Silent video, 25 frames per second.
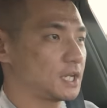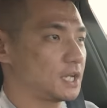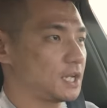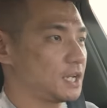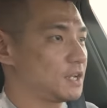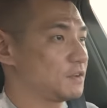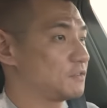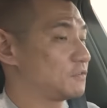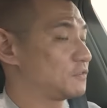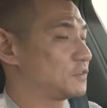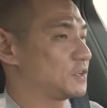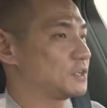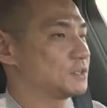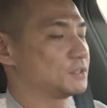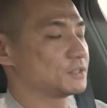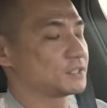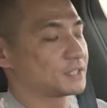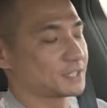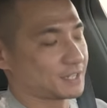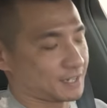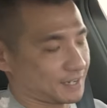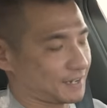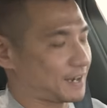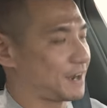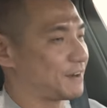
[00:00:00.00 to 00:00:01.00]
it feels
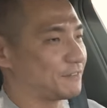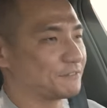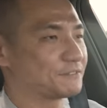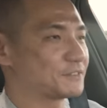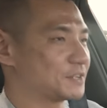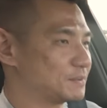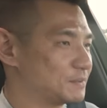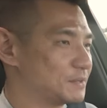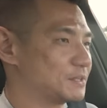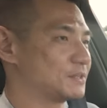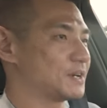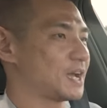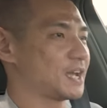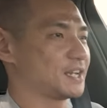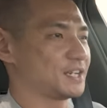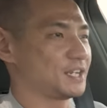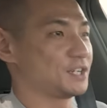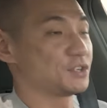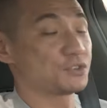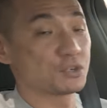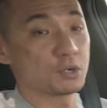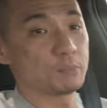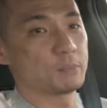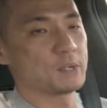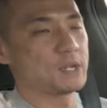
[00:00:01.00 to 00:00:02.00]
comfortable and it
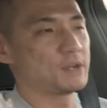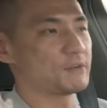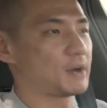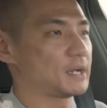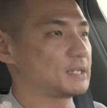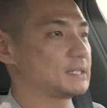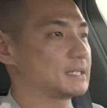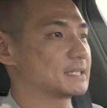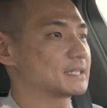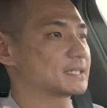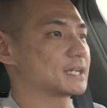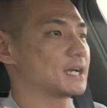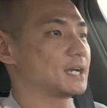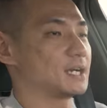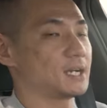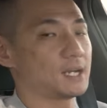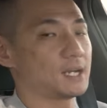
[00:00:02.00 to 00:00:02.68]
should be, right? This car